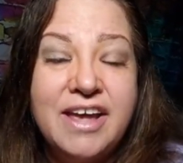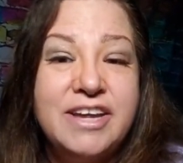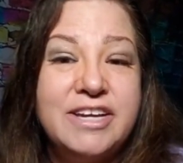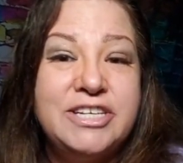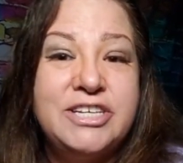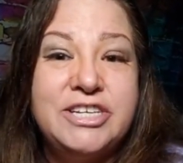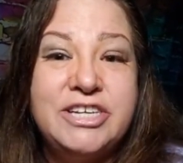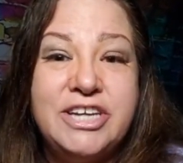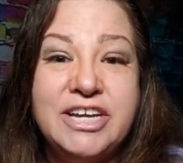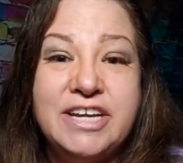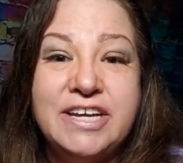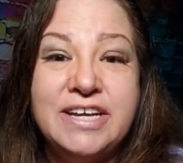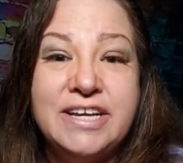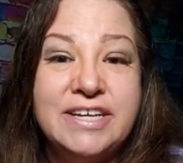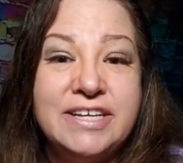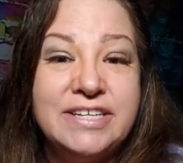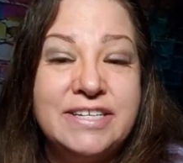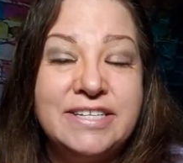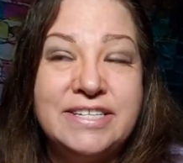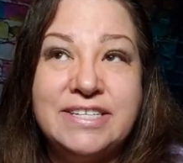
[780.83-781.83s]
She
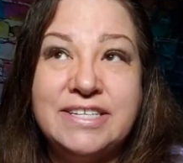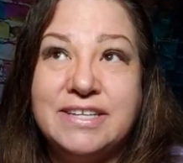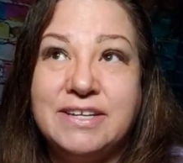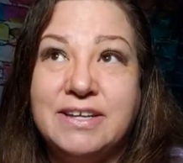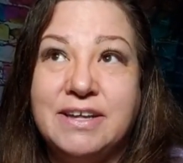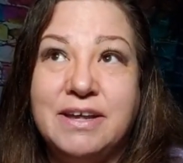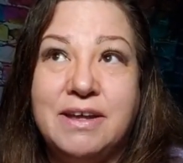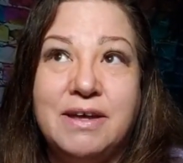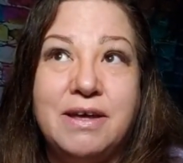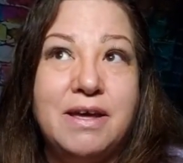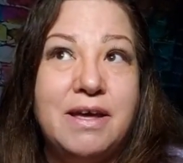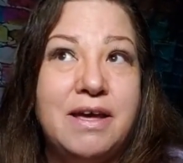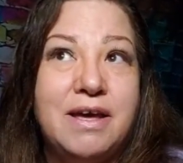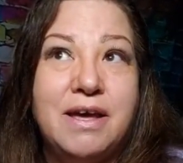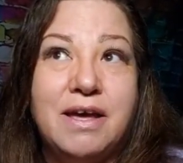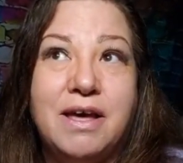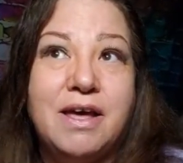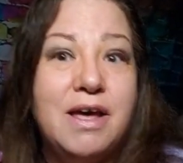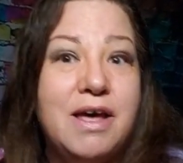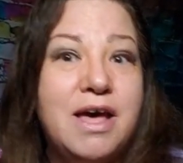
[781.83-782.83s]
is
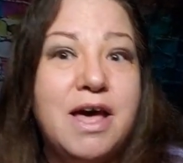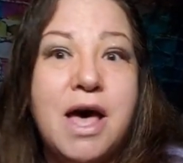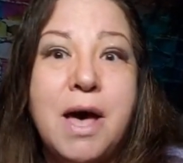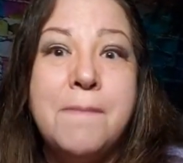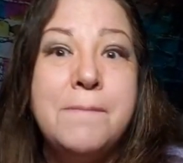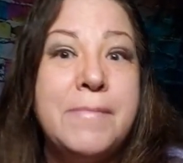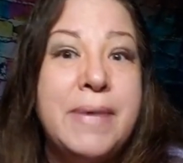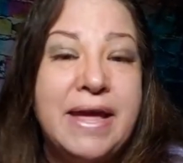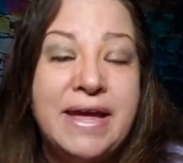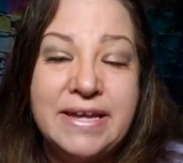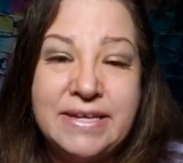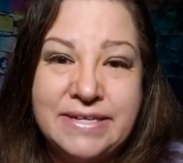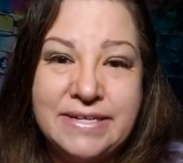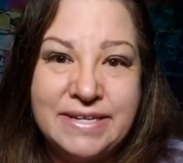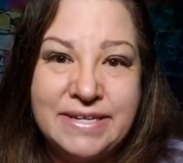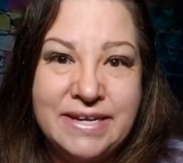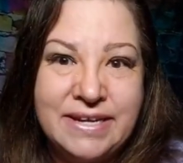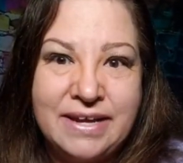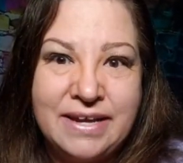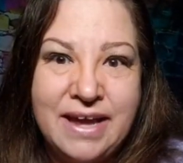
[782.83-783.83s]

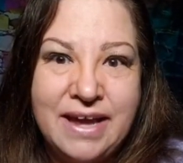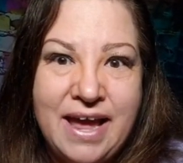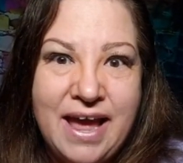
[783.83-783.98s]
amazing.